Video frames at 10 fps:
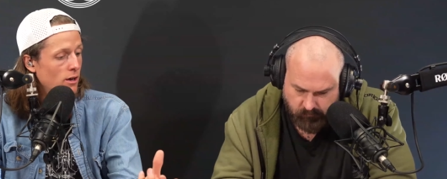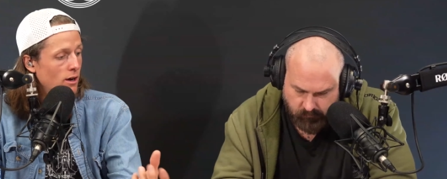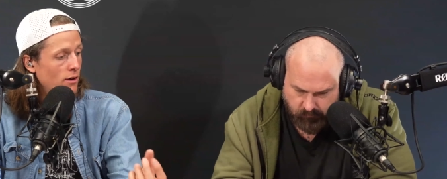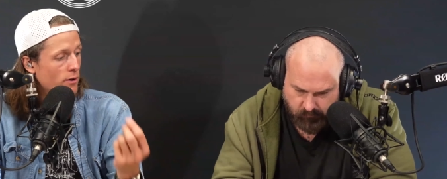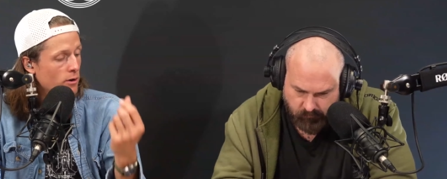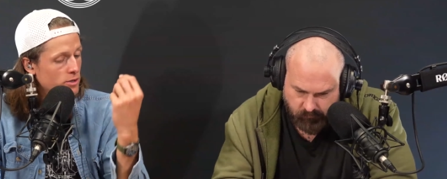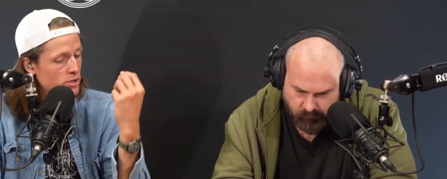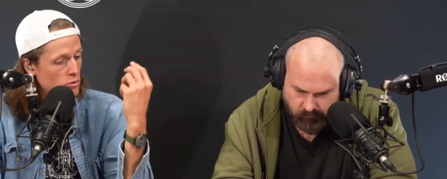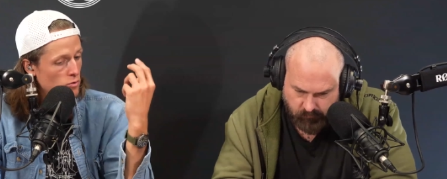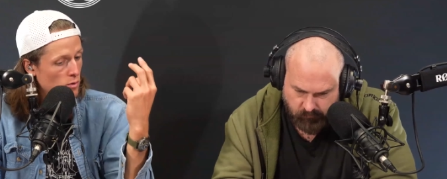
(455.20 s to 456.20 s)
Speaker 1: for her
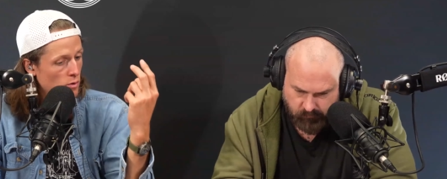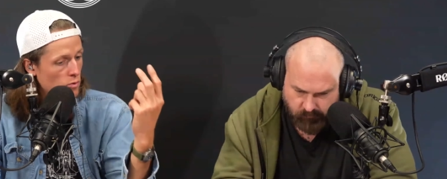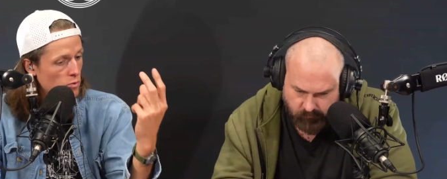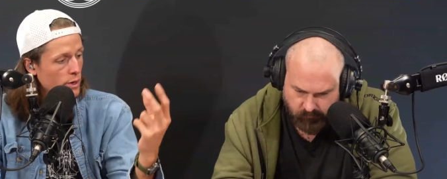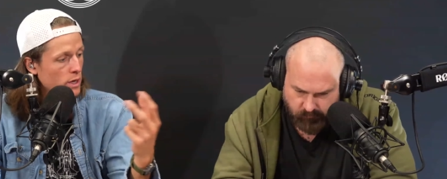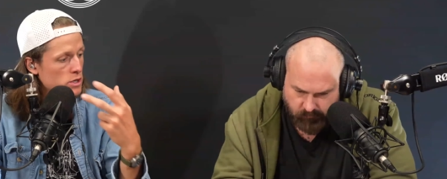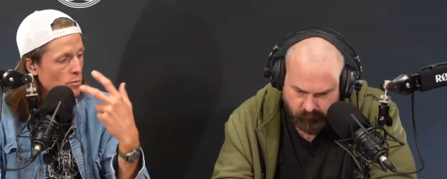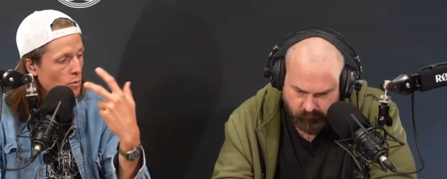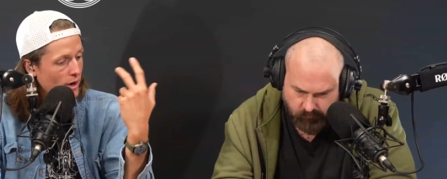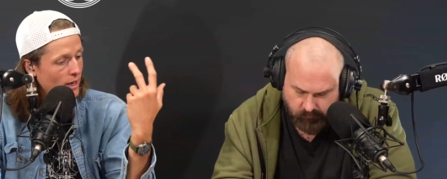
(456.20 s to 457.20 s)
to reach a
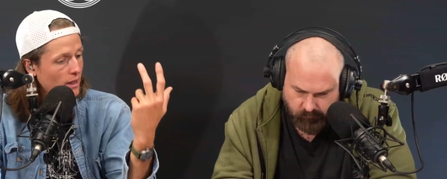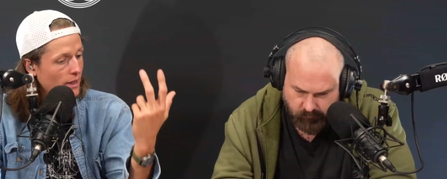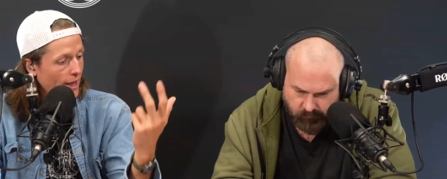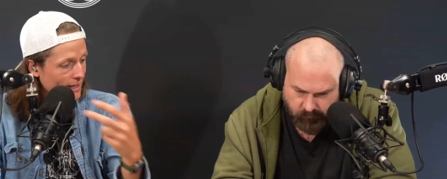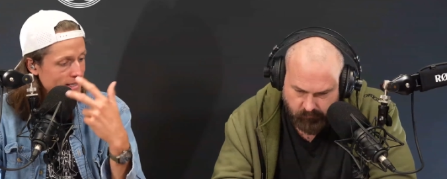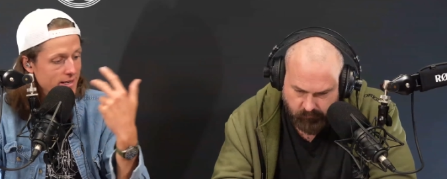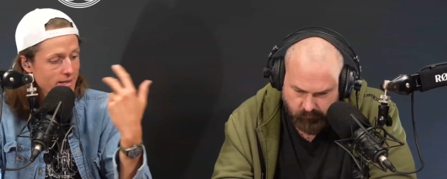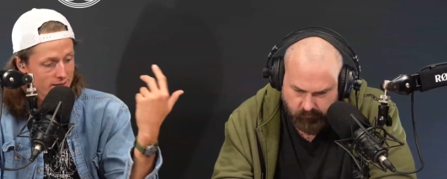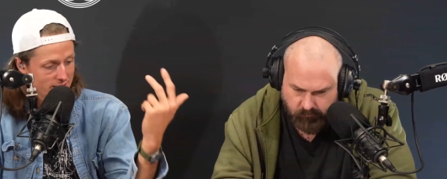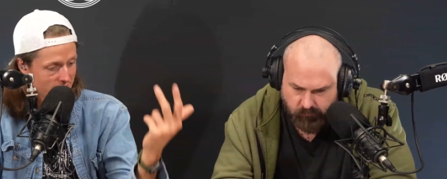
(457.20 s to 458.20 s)
more
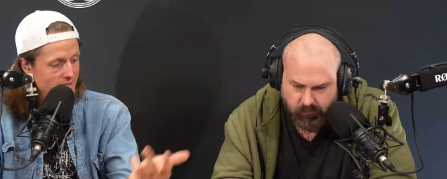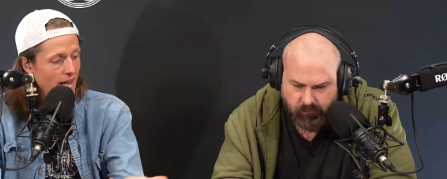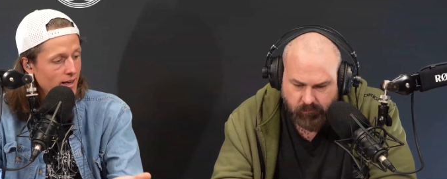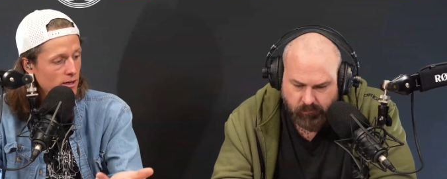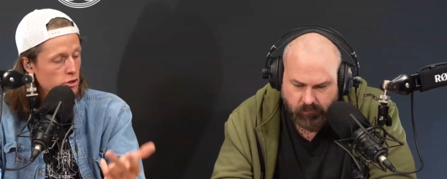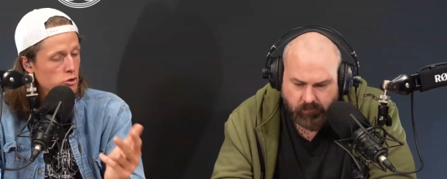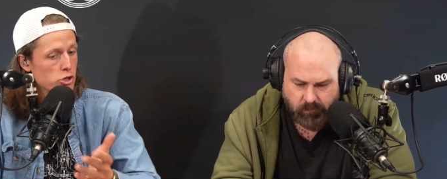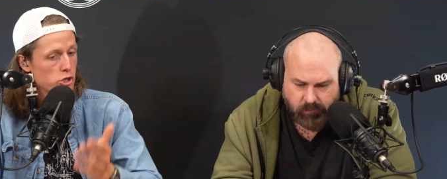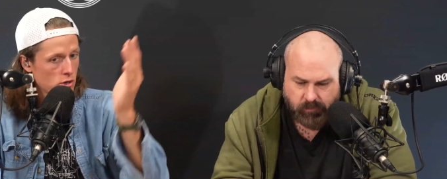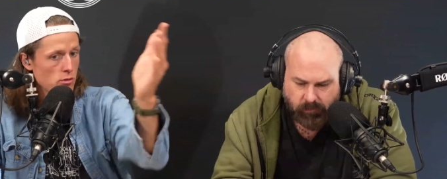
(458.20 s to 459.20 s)
enlightened state to
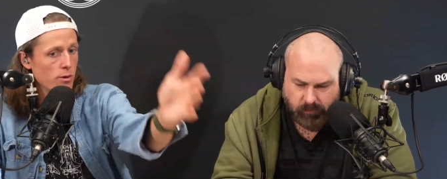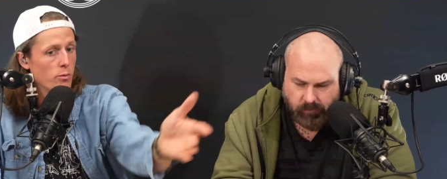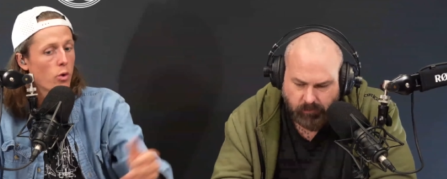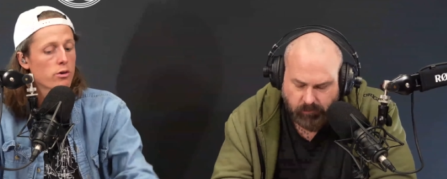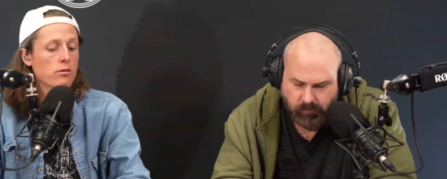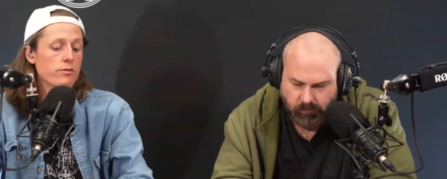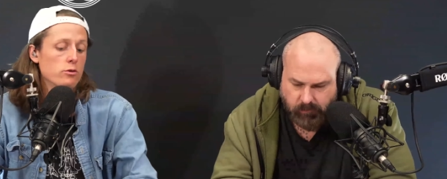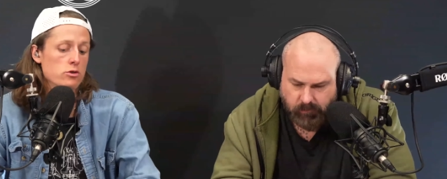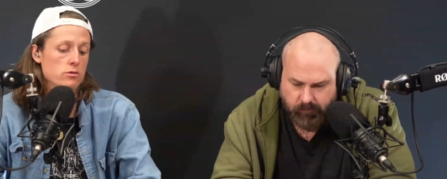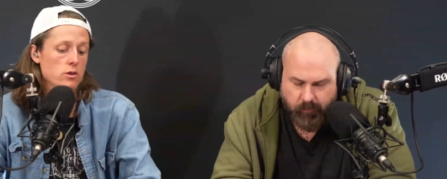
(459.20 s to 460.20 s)
determine what her
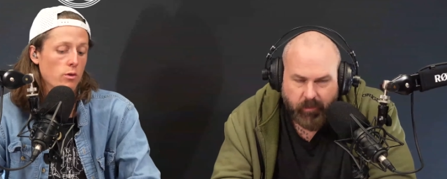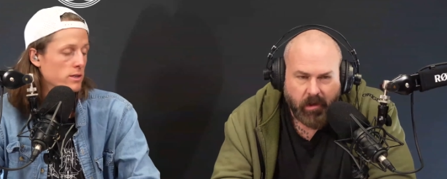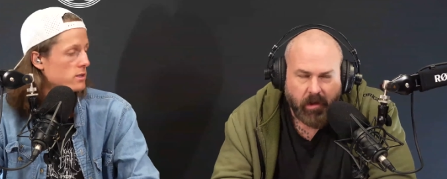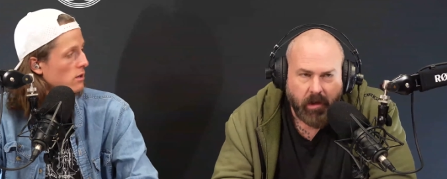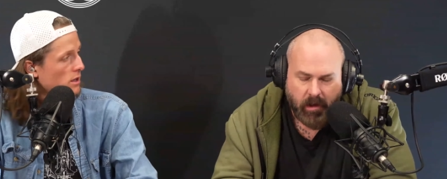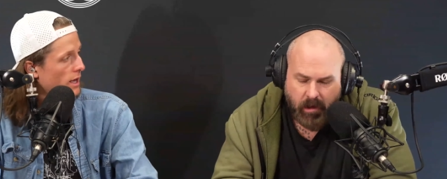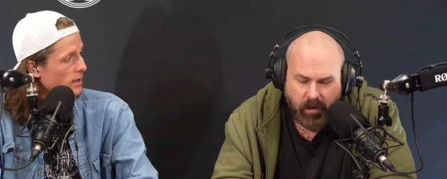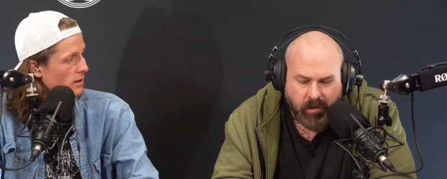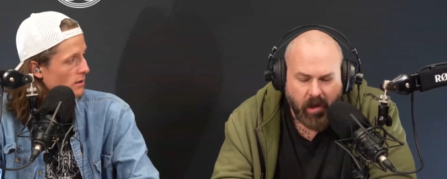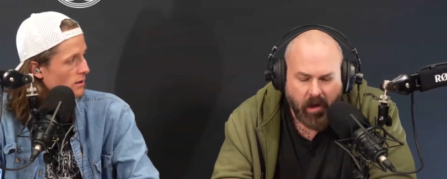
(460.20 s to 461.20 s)
future is going to look like.
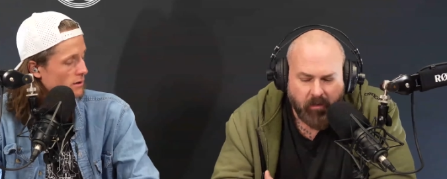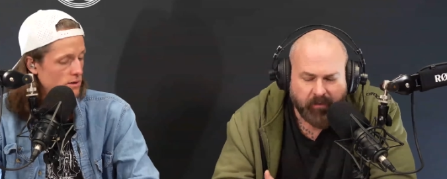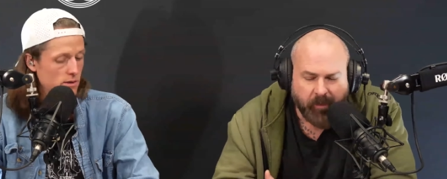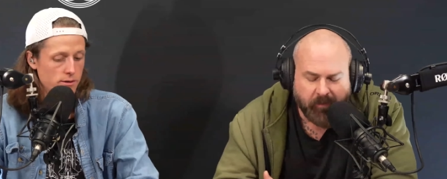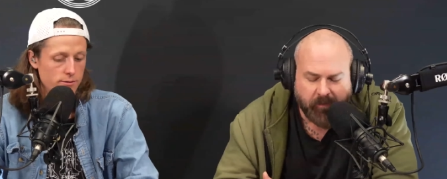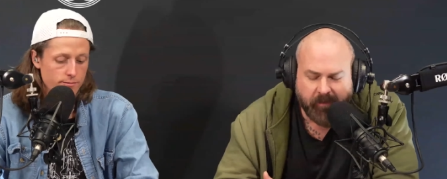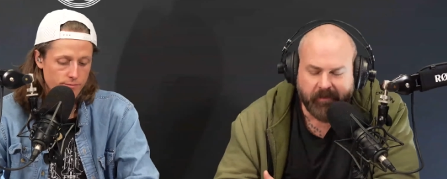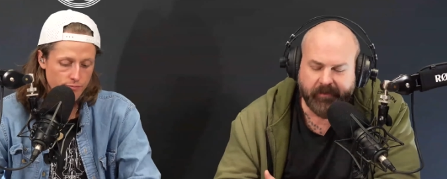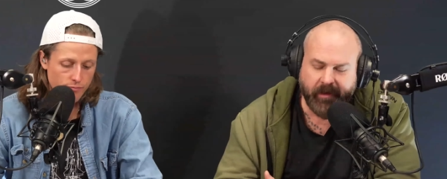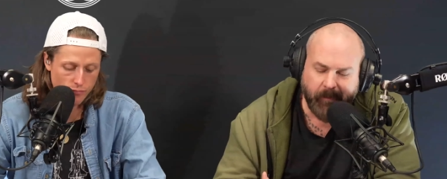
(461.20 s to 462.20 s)
Speaker 2: Yeah, I always picture this
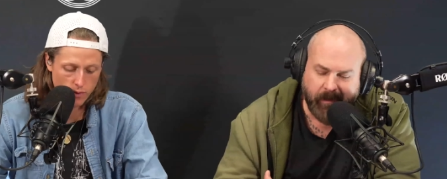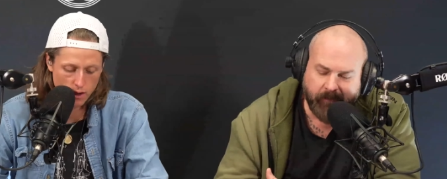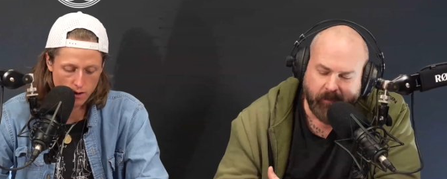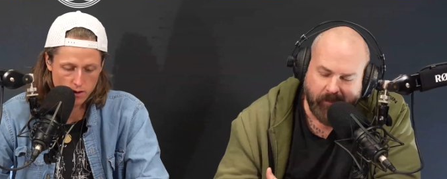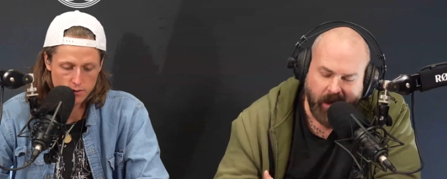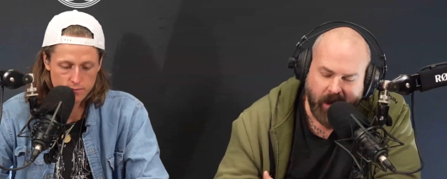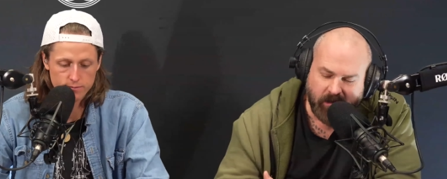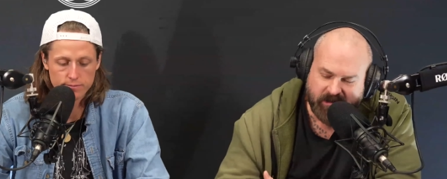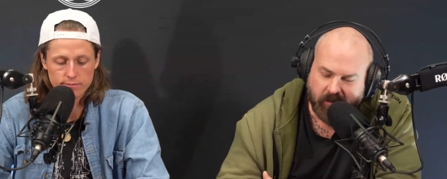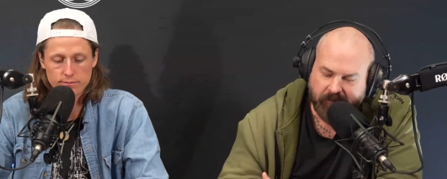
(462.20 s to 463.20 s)
as like a metaphor of the higher
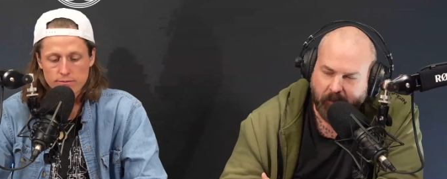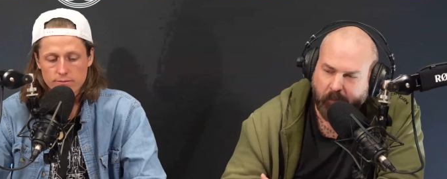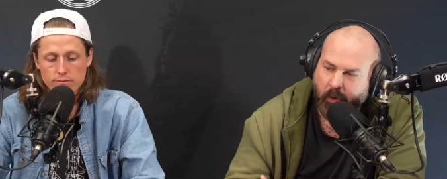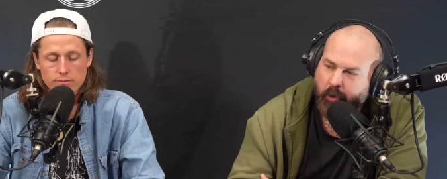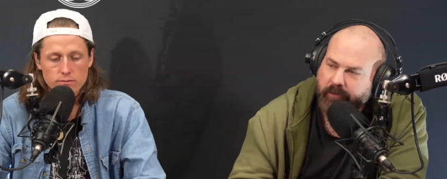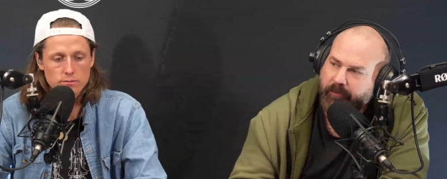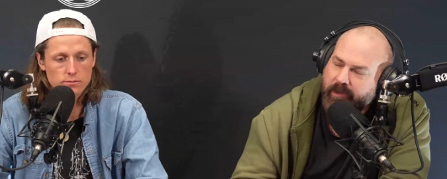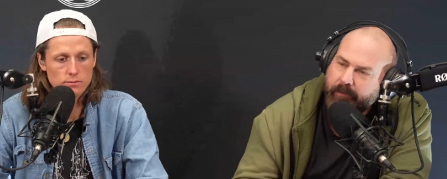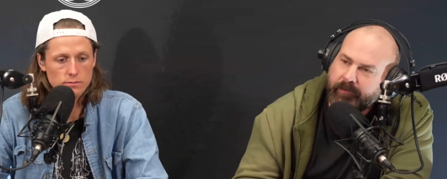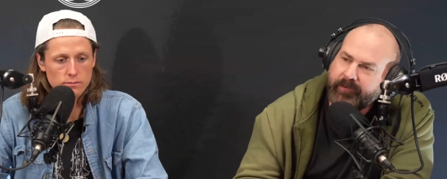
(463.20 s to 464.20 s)
self, the bird, to
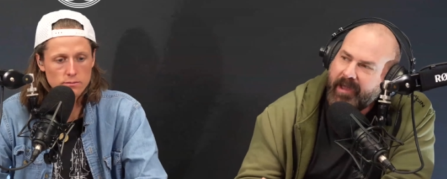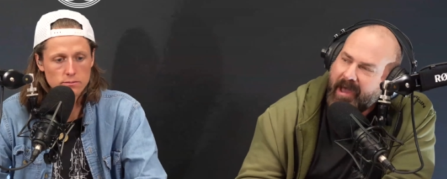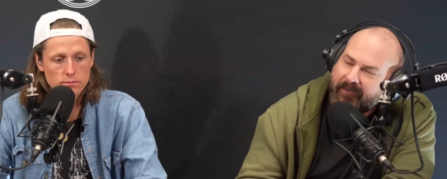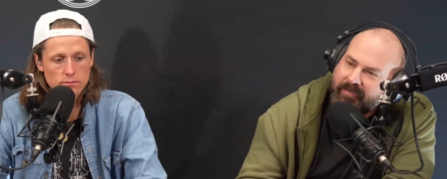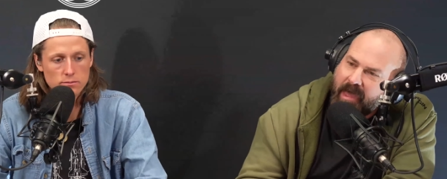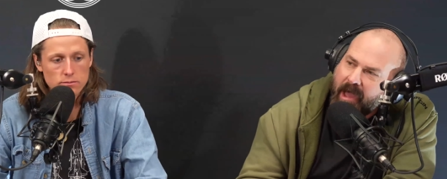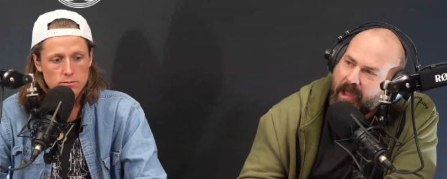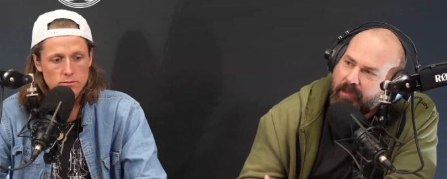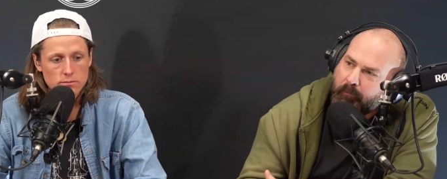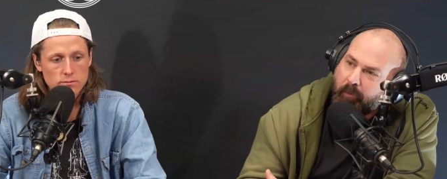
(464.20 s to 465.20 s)
be able to have
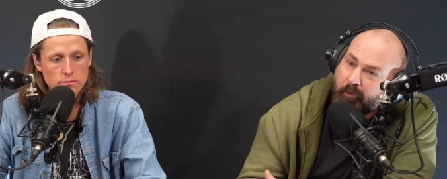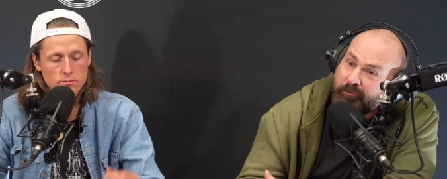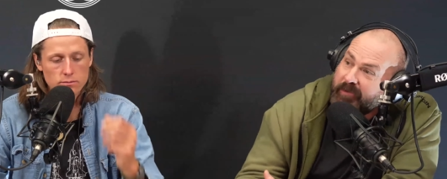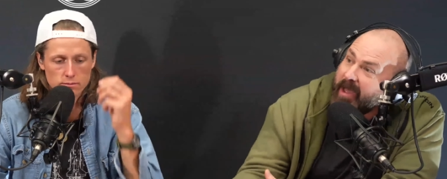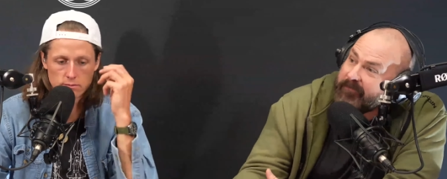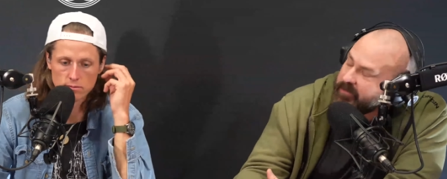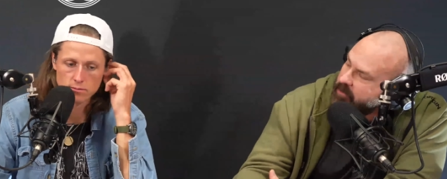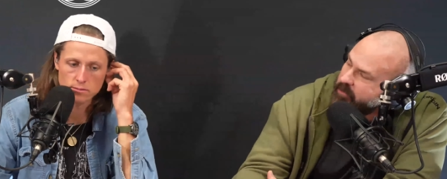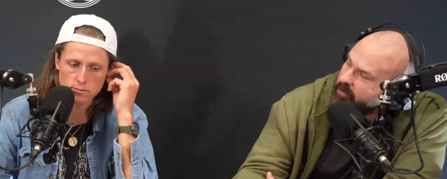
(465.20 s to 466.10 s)
that bird's eye view,